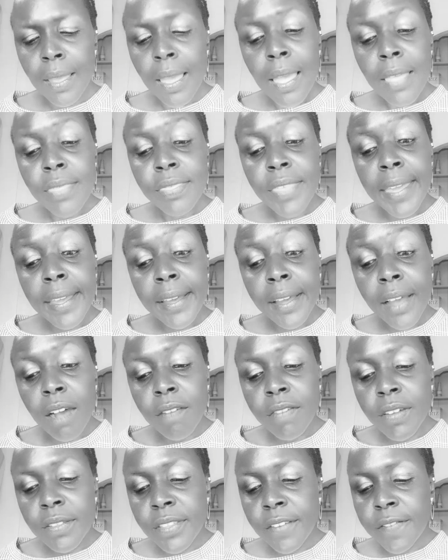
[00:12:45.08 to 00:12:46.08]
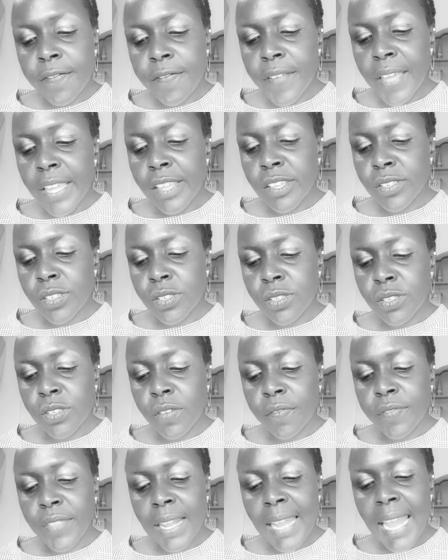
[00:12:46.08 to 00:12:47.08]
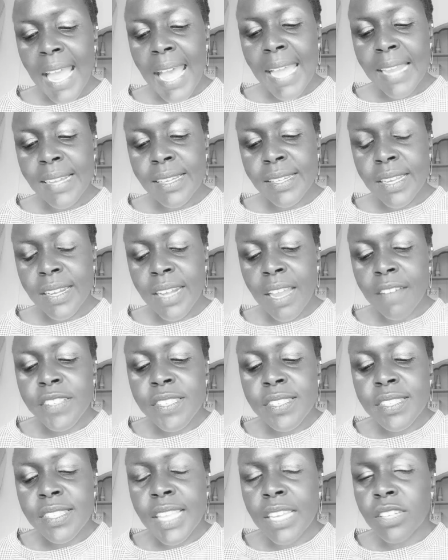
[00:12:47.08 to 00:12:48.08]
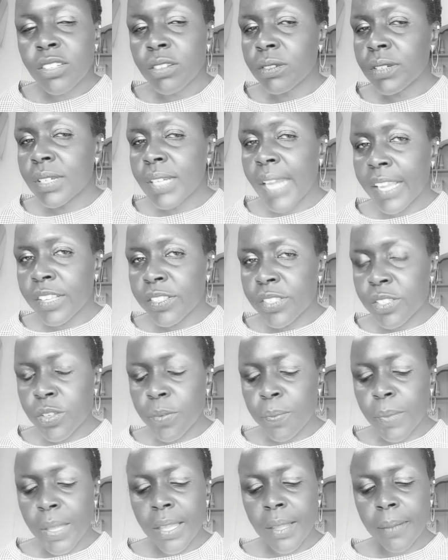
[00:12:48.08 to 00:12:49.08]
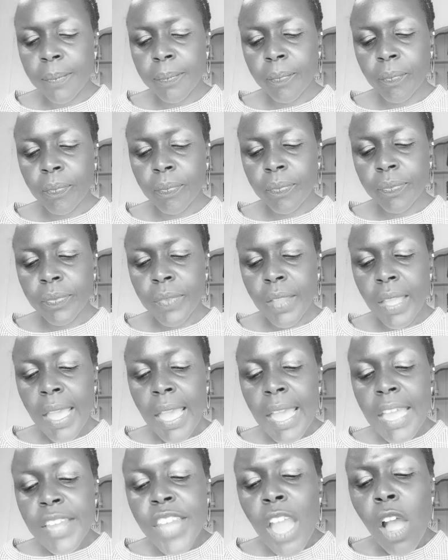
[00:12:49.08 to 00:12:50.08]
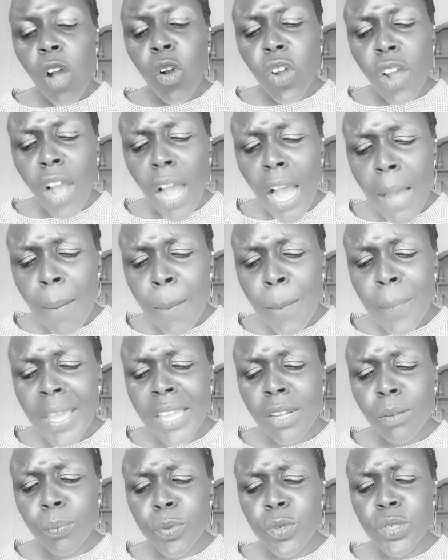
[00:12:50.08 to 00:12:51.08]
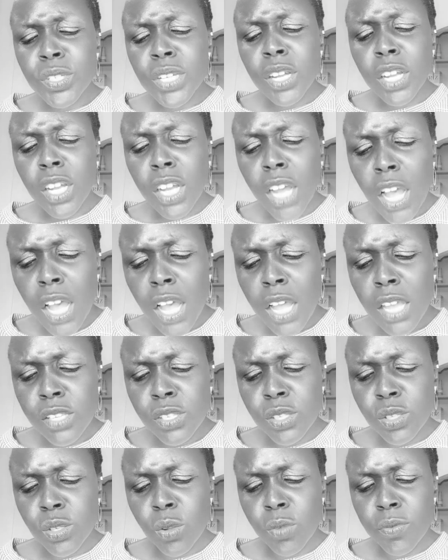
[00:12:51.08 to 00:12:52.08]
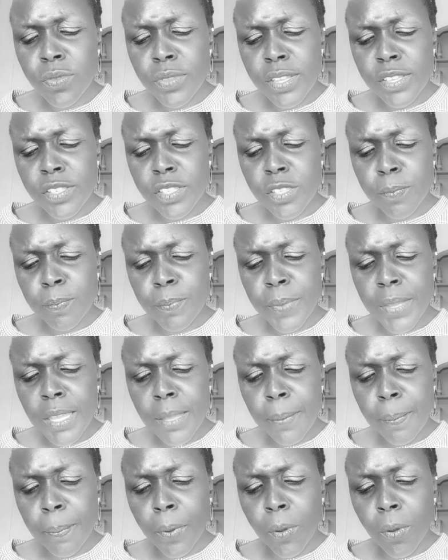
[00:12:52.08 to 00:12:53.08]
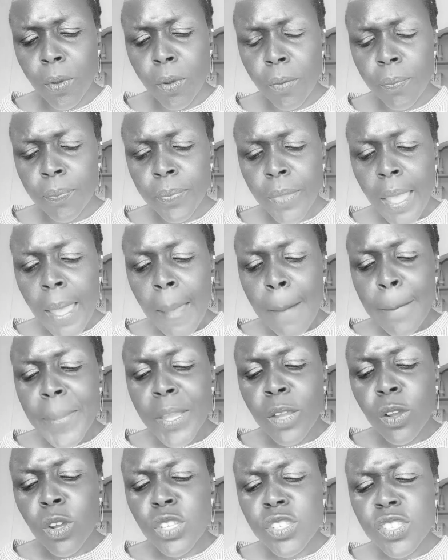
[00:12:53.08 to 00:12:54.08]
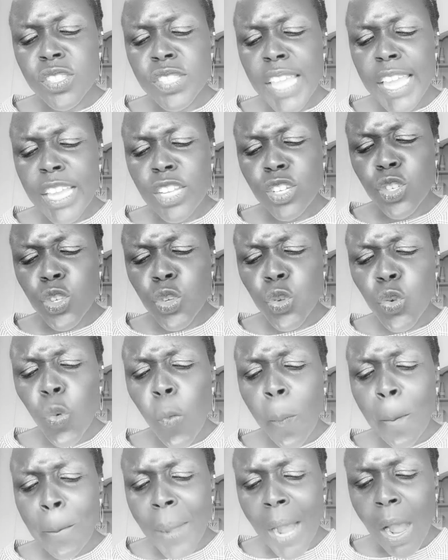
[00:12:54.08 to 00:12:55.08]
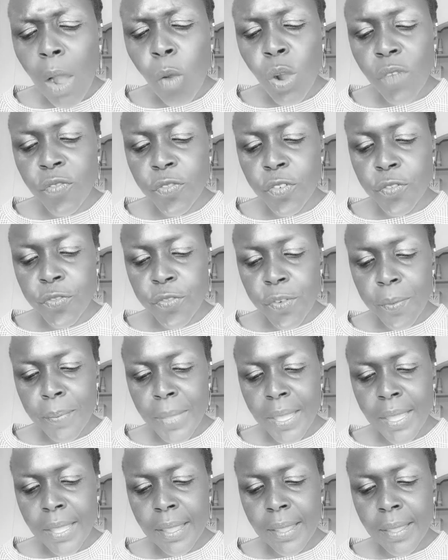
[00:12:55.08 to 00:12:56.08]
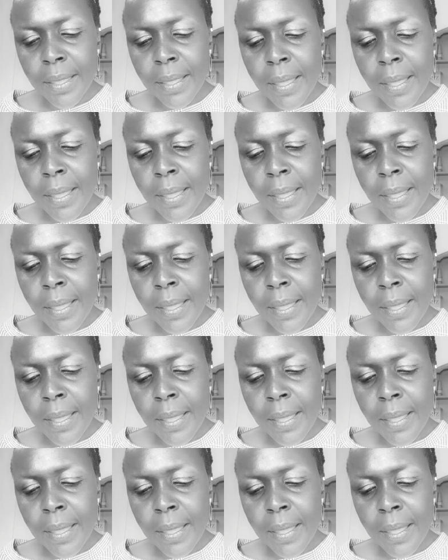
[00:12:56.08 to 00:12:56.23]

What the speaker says: They cover the face of the land and have settled next to me. Now come and put a curse on these people, because they are too powerful for me.